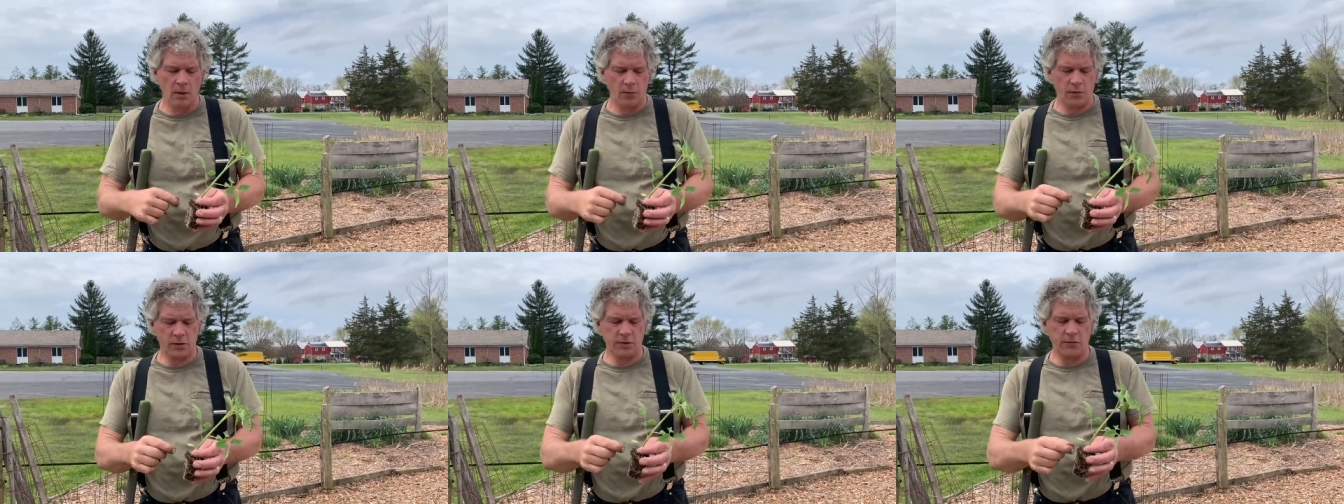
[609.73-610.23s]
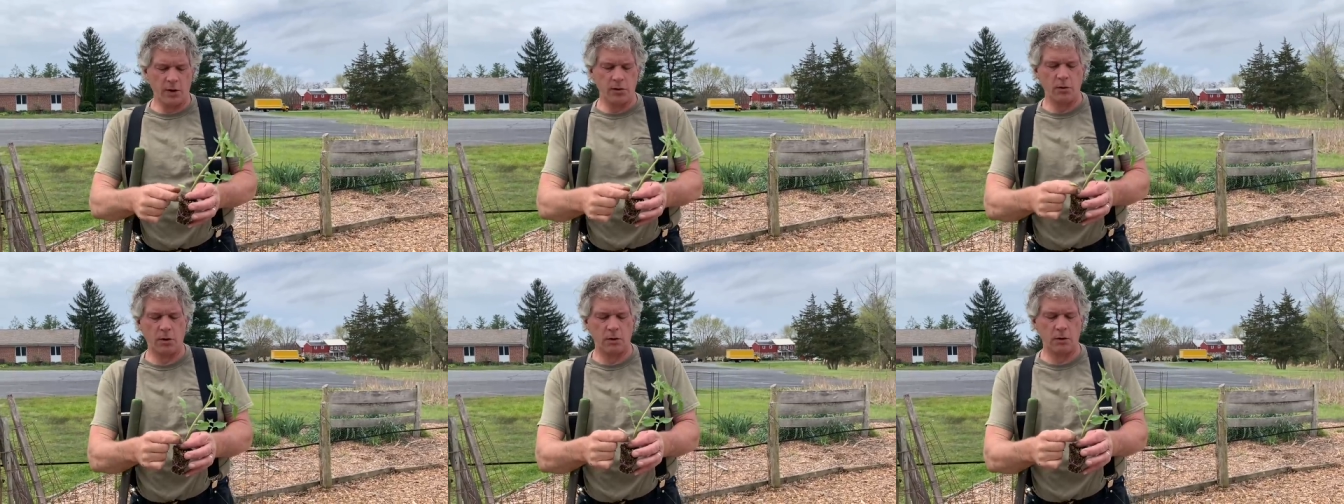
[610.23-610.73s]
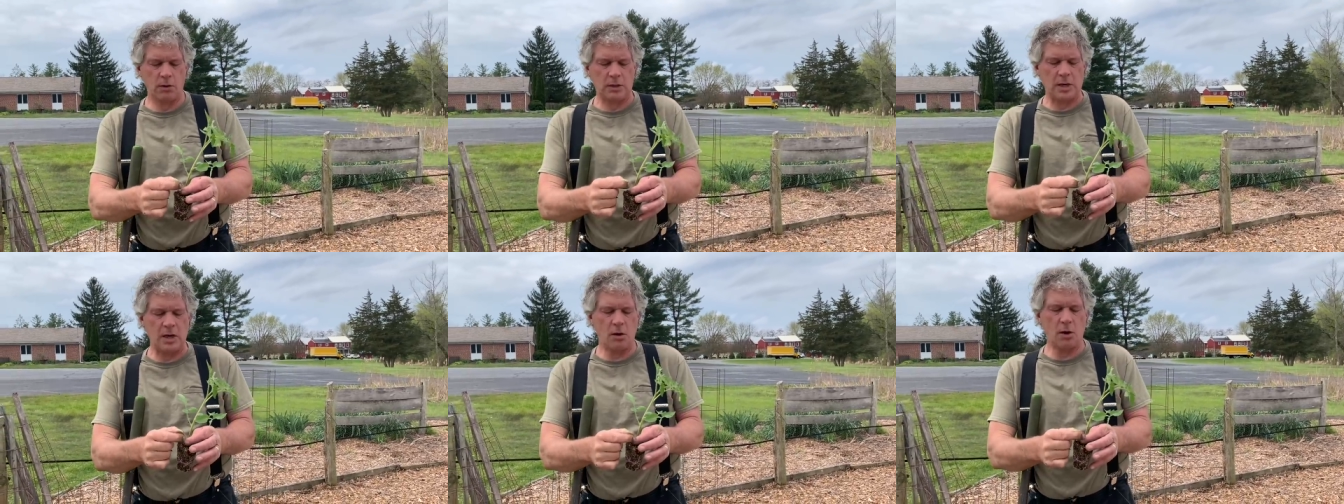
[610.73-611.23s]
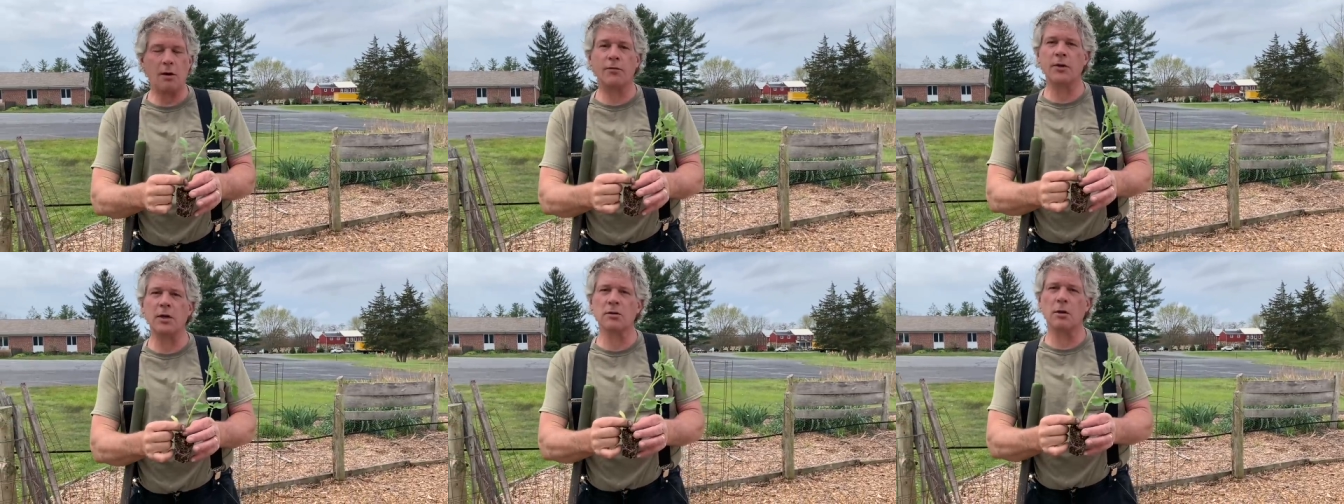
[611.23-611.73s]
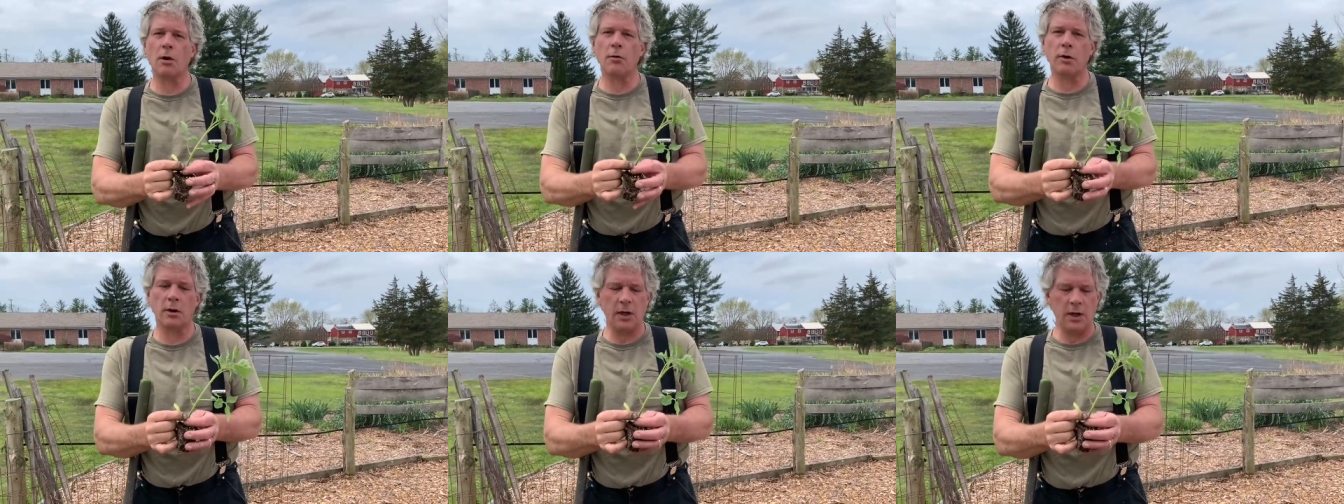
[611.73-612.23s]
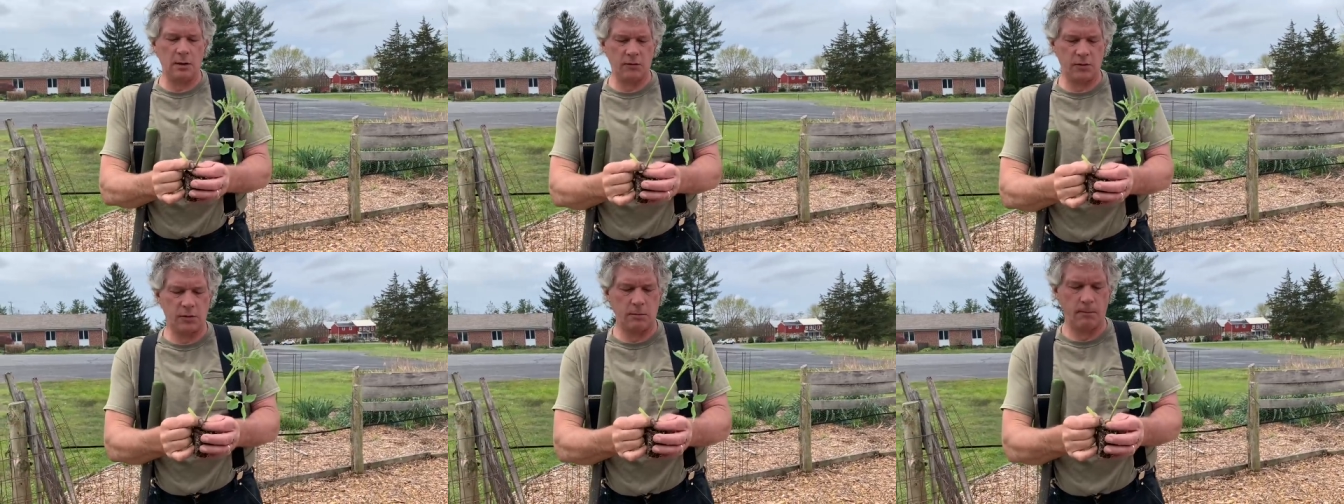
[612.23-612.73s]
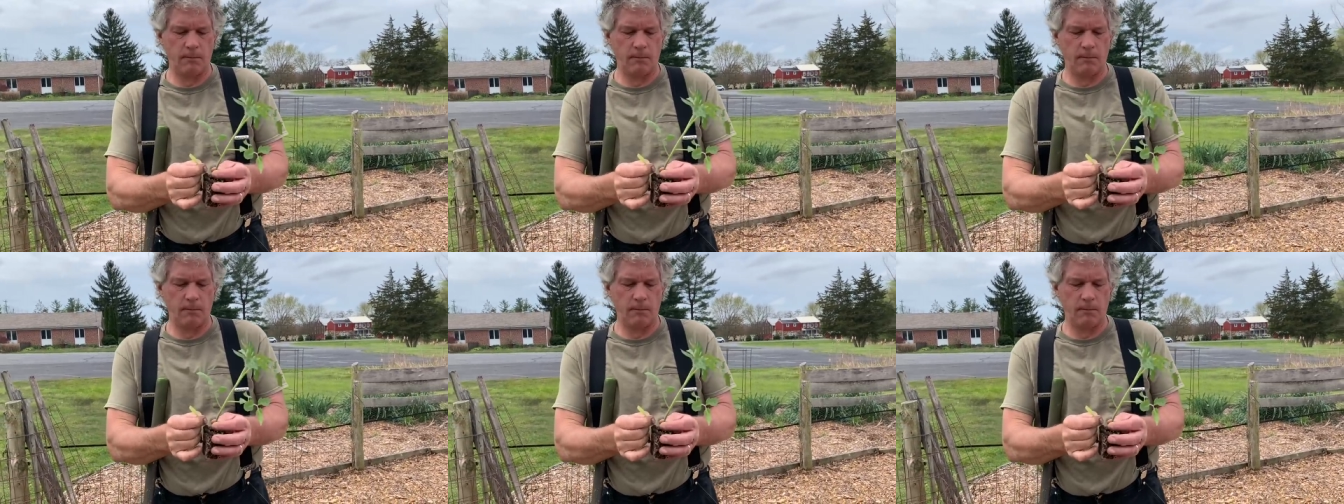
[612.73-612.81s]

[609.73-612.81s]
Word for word: First of all, you can take off these lower leaves